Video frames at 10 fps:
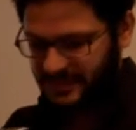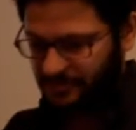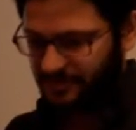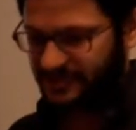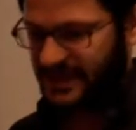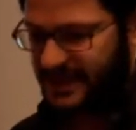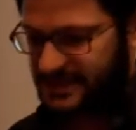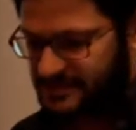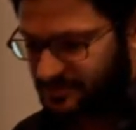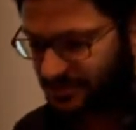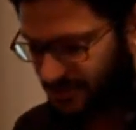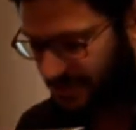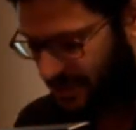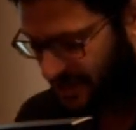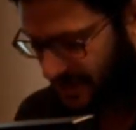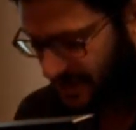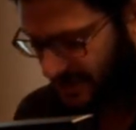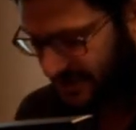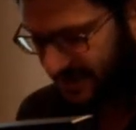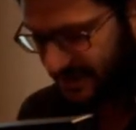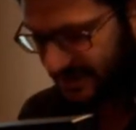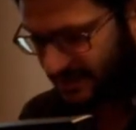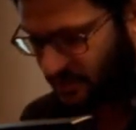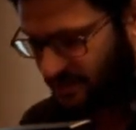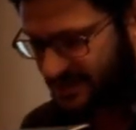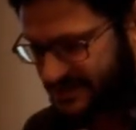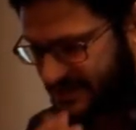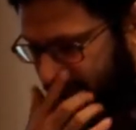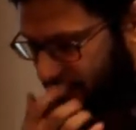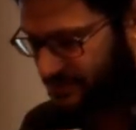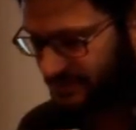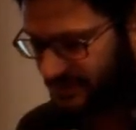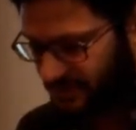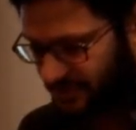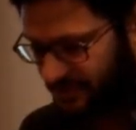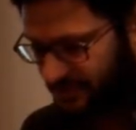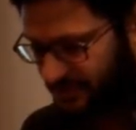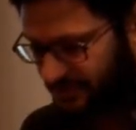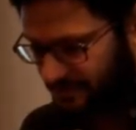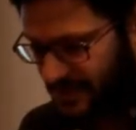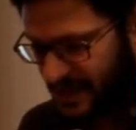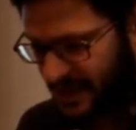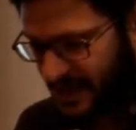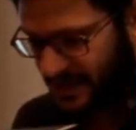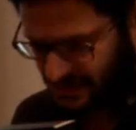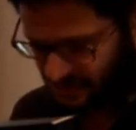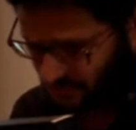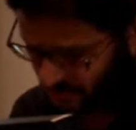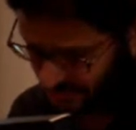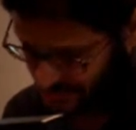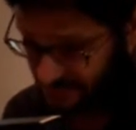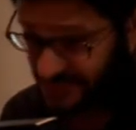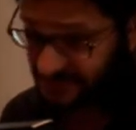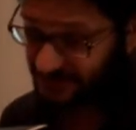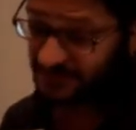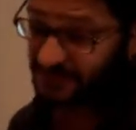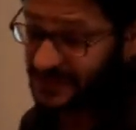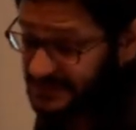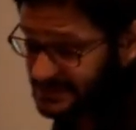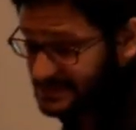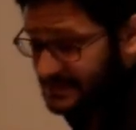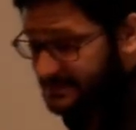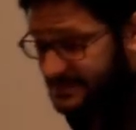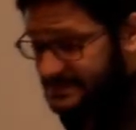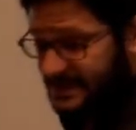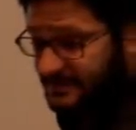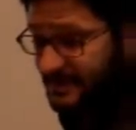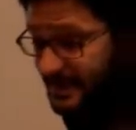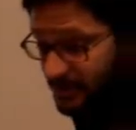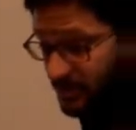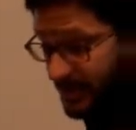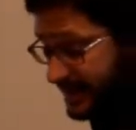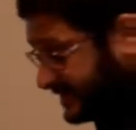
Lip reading: tip of the iceberg that globalization should be thought about. And so what this means for racism is that I look